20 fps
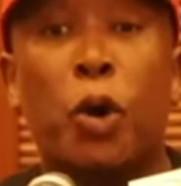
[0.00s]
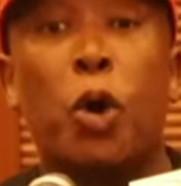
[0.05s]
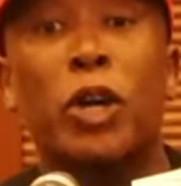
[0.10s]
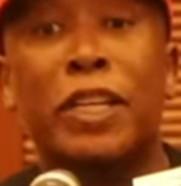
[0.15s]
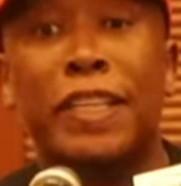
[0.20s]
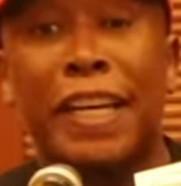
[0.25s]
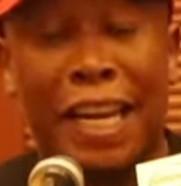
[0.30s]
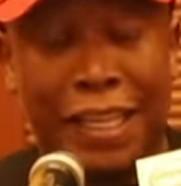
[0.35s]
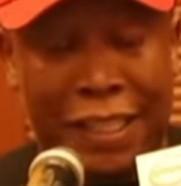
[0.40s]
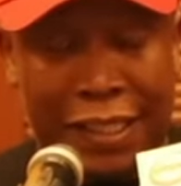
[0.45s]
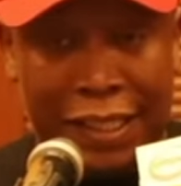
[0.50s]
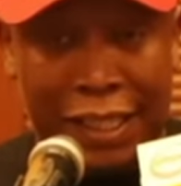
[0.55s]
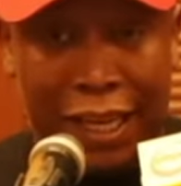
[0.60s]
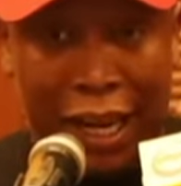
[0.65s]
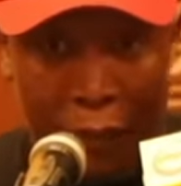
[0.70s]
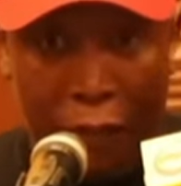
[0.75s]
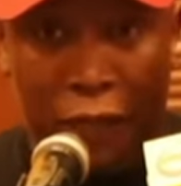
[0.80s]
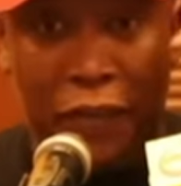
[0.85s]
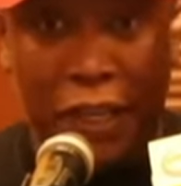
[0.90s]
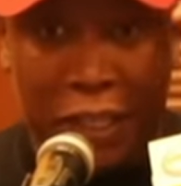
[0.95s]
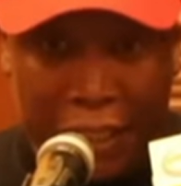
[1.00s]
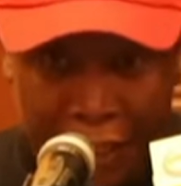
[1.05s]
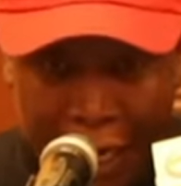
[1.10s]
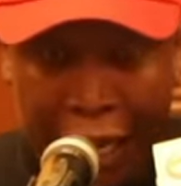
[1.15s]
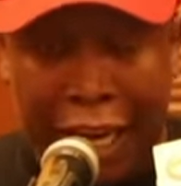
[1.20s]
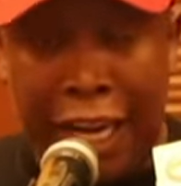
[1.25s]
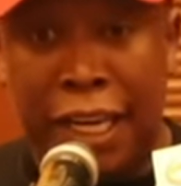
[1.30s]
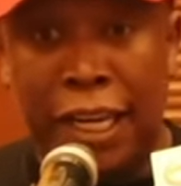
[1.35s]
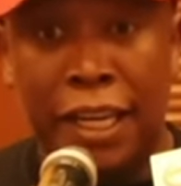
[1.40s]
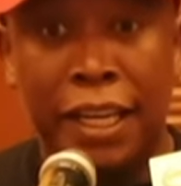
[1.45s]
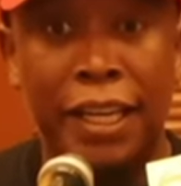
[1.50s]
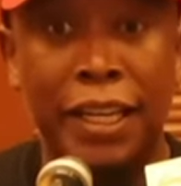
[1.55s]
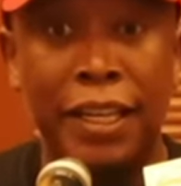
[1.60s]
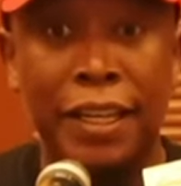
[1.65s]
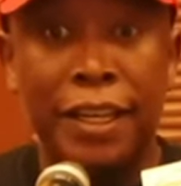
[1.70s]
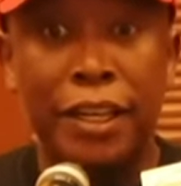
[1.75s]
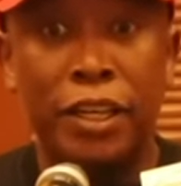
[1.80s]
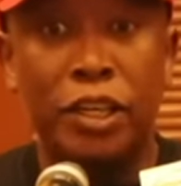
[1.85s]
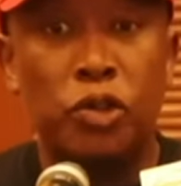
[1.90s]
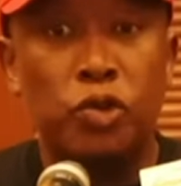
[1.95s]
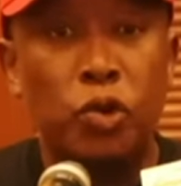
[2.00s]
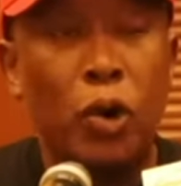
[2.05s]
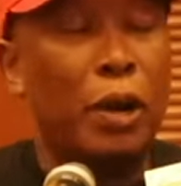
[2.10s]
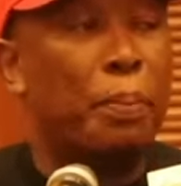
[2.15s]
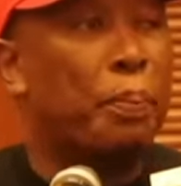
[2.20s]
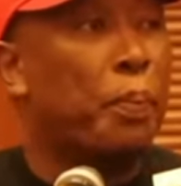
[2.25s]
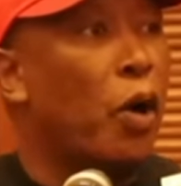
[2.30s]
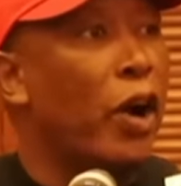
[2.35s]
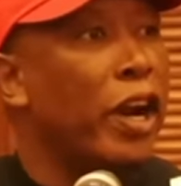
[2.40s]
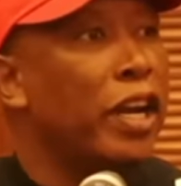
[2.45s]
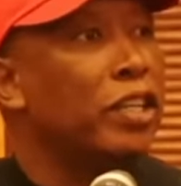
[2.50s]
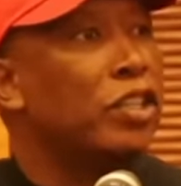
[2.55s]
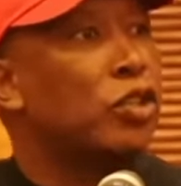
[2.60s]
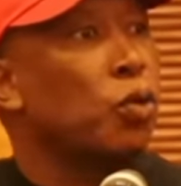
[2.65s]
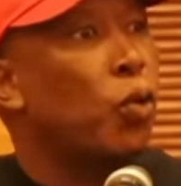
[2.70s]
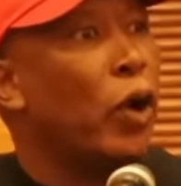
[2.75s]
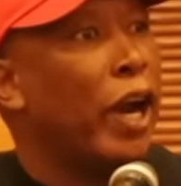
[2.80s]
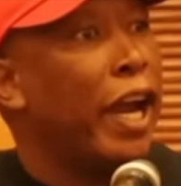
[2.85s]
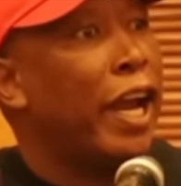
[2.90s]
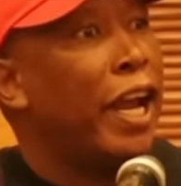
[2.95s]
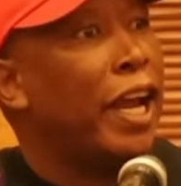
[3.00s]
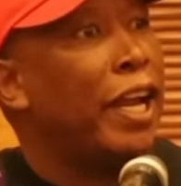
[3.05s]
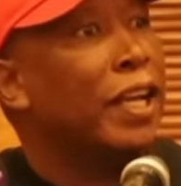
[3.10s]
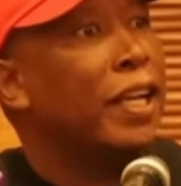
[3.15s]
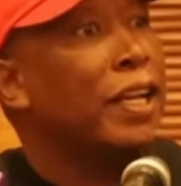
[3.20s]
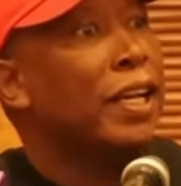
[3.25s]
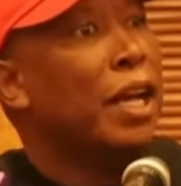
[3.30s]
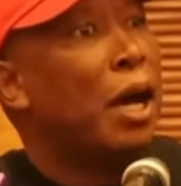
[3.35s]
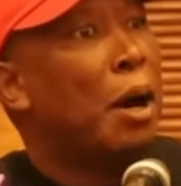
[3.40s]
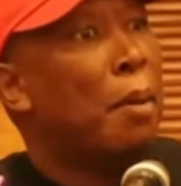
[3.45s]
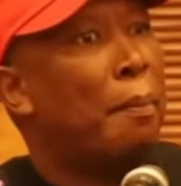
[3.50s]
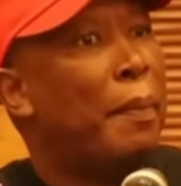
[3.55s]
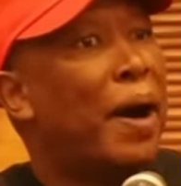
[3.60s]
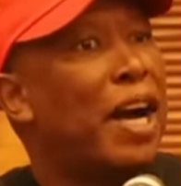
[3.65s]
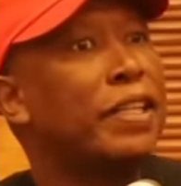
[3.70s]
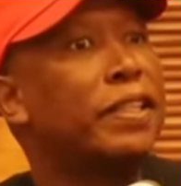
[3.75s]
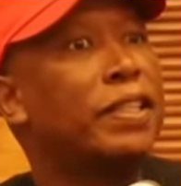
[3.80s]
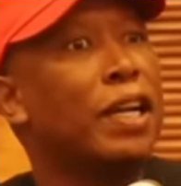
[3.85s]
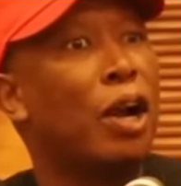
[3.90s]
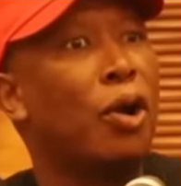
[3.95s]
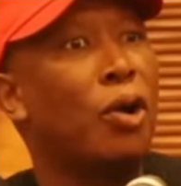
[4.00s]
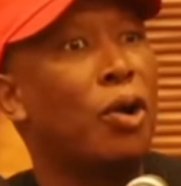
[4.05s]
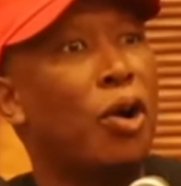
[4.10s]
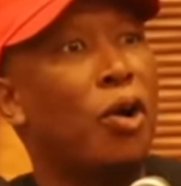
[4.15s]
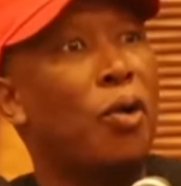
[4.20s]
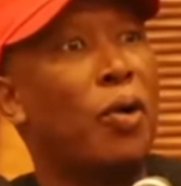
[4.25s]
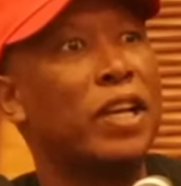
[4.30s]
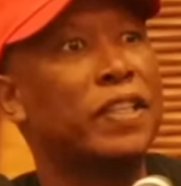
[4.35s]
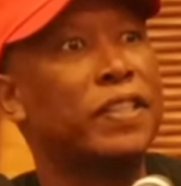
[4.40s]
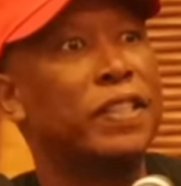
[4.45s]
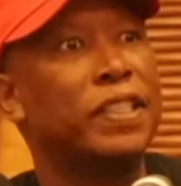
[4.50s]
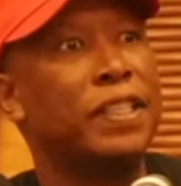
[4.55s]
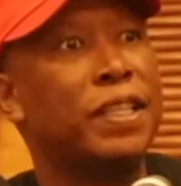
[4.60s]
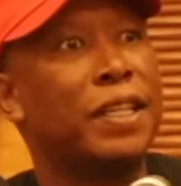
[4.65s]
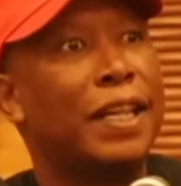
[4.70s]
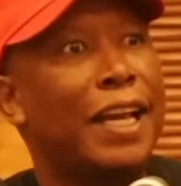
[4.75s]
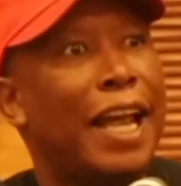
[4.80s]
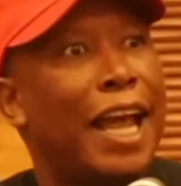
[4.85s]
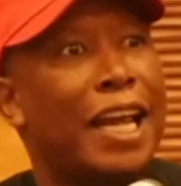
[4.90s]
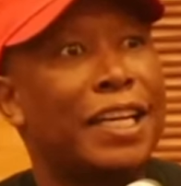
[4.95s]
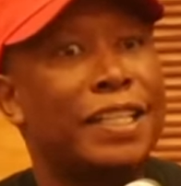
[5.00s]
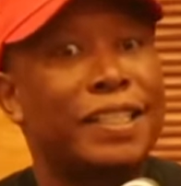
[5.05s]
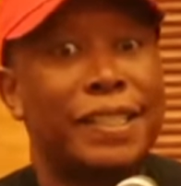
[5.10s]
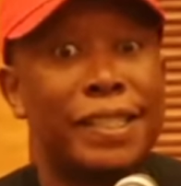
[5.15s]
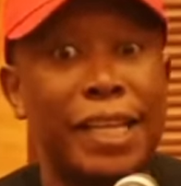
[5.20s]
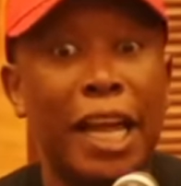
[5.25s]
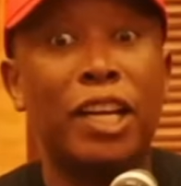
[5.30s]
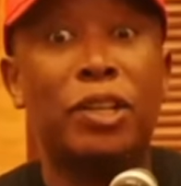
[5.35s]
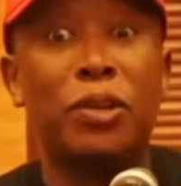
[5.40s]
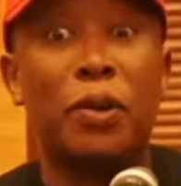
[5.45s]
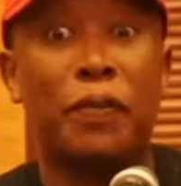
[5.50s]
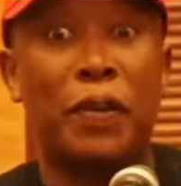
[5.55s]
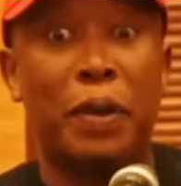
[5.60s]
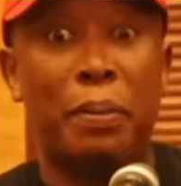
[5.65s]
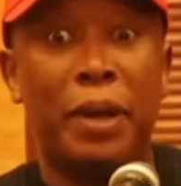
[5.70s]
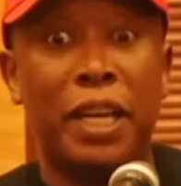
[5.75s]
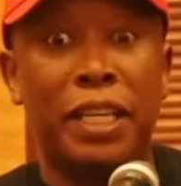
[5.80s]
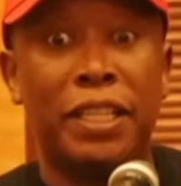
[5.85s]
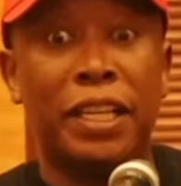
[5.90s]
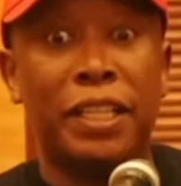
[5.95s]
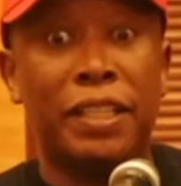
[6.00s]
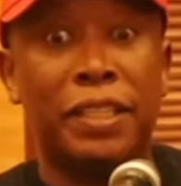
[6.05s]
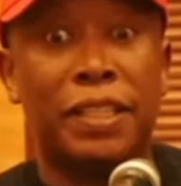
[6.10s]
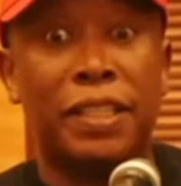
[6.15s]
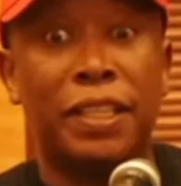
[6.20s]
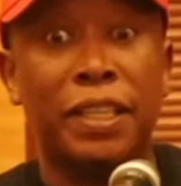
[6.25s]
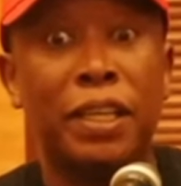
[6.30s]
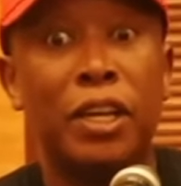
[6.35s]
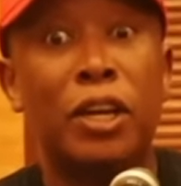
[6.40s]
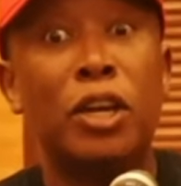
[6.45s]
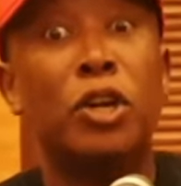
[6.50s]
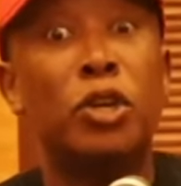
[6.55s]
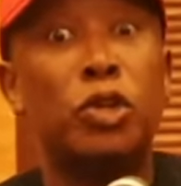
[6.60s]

protest every day to a point where martial law was declared state of emergency